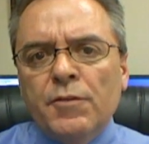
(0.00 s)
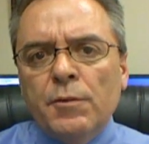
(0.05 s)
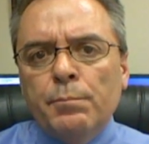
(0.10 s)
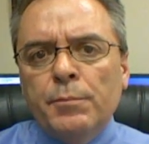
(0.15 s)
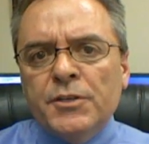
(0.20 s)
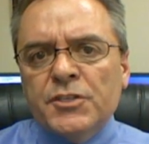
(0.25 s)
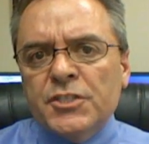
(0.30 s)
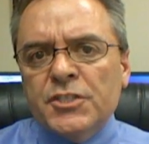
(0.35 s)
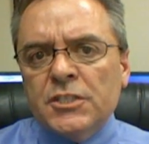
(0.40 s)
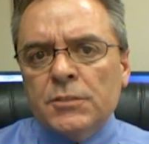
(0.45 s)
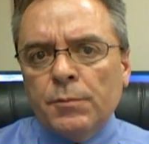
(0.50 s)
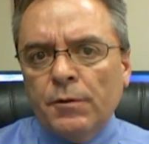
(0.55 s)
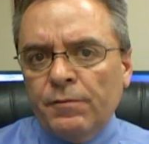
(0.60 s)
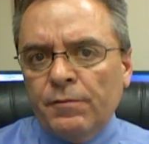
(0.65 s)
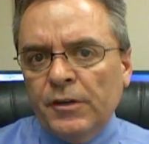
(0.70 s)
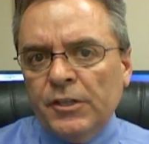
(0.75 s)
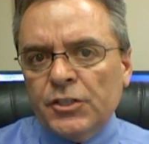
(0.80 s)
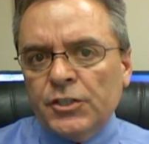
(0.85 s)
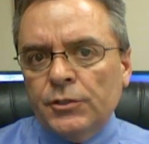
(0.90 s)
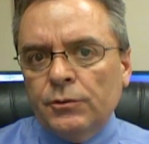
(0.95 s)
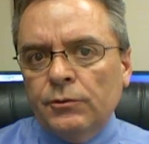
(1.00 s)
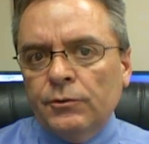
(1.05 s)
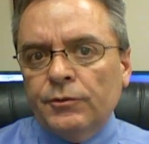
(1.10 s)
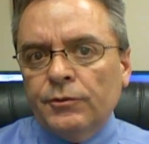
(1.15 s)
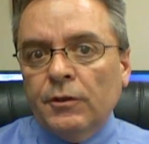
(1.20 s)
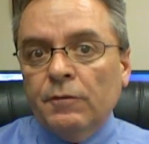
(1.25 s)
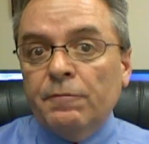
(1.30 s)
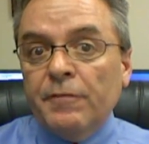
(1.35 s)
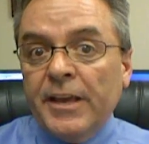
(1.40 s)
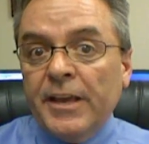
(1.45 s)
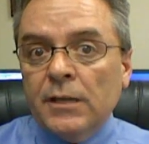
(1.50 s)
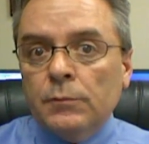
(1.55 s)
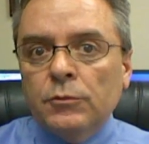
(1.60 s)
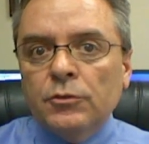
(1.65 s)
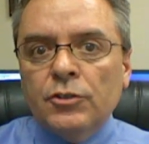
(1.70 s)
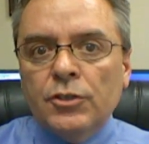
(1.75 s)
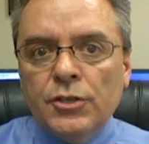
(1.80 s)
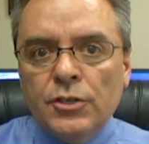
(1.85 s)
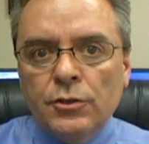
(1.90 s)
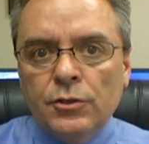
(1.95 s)
the business professionals available
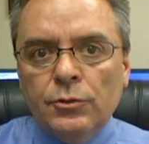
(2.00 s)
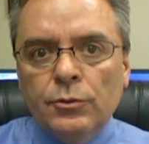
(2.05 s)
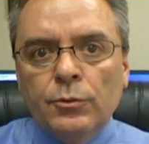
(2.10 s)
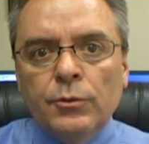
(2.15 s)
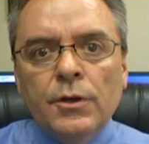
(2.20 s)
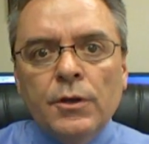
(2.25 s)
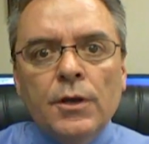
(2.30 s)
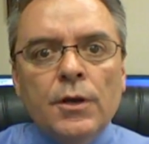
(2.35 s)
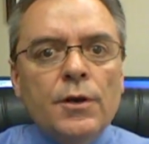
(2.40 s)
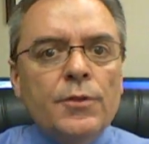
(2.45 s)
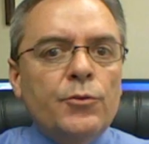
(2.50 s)
to you